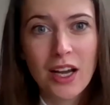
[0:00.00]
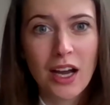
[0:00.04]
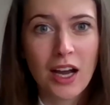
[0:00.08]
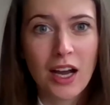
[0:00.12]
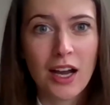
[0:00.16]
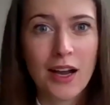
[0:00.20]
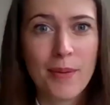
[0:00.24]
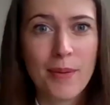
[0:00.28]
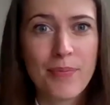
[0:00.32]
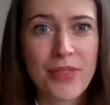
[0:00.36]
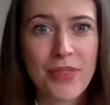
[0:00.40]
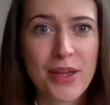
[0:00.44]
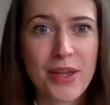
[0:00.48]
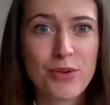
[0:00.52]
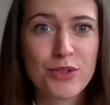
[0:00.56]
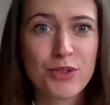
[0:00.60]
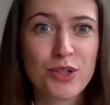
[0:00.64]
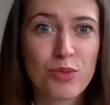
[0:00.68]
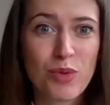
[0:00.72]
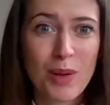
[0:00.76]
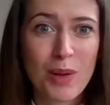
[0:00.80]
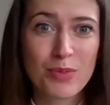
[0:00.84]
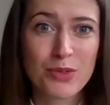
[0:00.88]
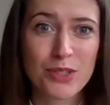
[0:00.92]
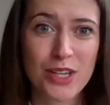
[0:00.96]
There was a
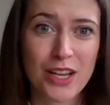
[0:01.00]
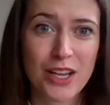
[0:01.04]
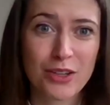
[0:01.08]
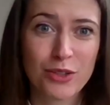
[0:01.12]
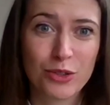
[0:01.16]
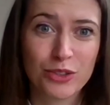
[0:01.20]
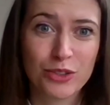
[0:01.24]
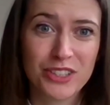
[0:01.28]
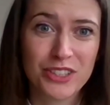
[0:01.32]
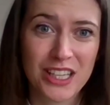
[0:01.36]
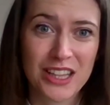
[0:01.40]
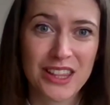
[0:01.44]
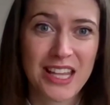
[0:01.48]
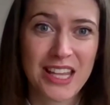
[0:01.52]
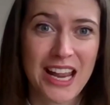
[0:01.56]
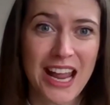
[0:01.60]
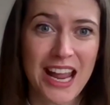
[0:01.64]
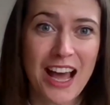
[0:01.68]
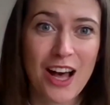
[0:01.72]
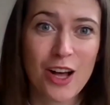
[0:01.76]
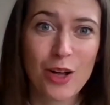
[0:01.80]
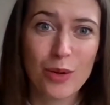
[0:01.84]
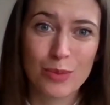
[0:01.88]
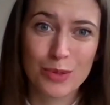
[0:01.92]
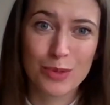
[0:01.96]
website called
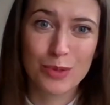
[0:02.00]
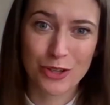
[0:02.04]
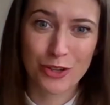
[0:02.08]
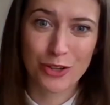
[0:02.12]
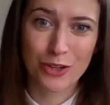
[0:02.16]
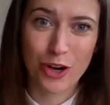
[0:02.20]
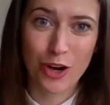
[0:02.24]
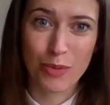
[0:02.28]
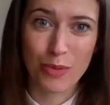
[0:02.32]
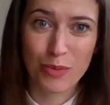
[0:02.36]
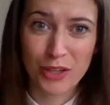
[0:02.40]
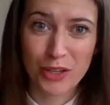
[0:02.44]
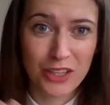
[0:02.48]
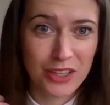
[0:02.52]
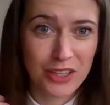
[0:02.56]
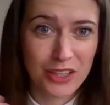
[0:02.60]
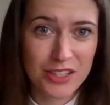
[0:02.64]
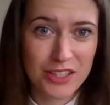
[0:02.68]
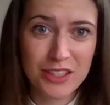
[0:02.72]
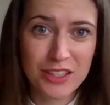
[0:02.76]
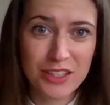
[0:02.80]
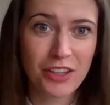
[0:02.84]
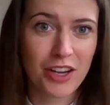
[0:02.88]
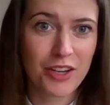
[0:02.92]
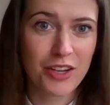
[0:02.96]
didtheyhelp.com. You can
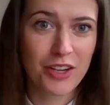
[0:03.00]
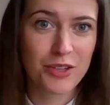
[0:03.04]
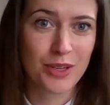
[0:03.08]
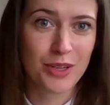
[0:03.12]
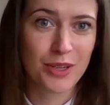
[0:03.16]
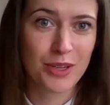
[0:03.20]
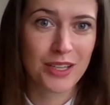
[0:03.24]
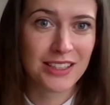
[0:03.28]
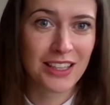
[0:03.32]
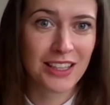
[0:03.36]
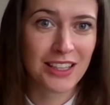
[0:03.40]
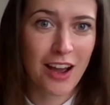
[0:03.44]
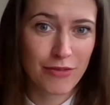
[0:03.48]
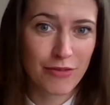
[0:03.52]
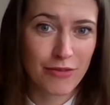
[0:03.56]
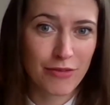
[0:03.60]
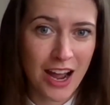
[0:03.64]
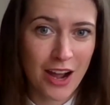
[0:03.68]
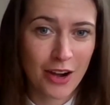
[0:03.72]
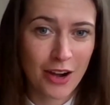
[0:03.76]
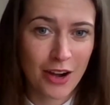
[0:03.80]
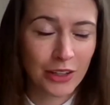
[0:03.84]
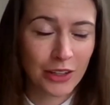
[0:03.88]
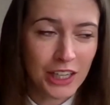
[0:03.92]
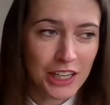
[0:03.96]
still go to it, it's live
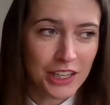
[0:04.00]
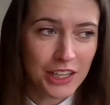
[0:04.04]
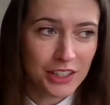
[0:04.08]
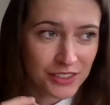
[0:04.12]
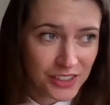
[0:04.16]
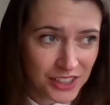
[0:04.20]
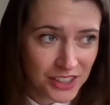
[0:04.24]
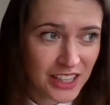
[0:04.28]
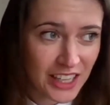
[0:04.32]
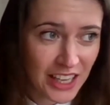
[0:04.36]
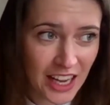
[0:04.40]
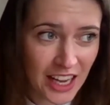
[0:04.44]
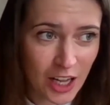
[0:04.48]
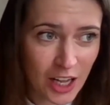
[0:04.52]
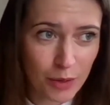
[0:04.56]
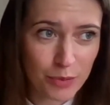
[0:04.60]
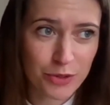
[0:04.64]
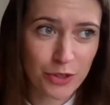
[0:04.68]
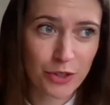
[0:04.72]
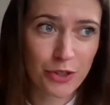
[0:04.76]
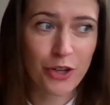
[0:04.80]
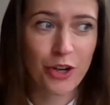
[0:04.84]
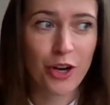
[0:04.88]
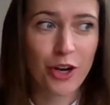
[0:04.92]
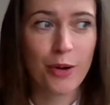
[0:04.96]
now,
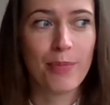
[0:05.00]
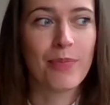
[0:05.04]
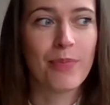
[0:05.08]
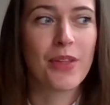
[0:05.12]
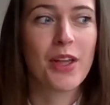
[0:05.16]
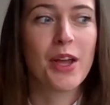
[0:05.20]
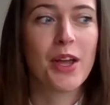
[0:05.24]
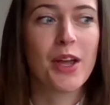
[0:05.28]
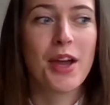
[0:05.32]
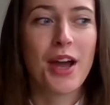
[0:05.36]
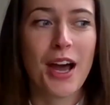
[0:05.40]
didtheyhelp.com.